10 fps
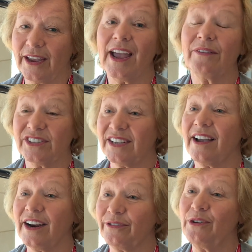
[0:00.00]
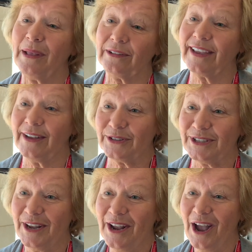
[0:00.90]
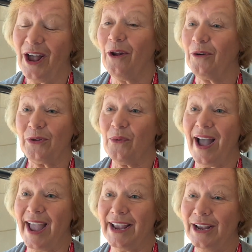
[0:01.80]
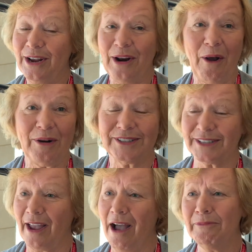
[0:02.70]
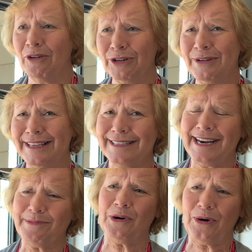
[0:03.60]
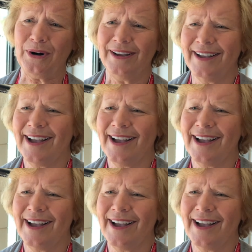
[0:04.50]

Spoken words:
And I have to say, I had a few meltdowns along the way, and just like, I'm not doing this anymore.